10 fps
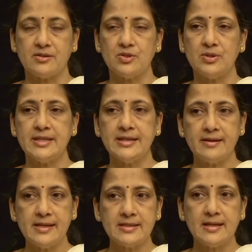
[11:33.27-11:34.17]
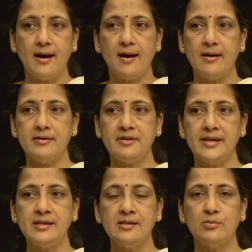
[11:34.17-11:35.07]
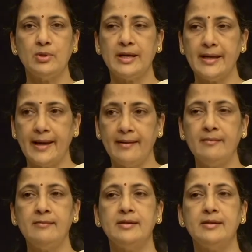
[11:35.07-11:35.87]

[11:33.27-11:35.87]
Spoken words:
So a decreased heart rate will again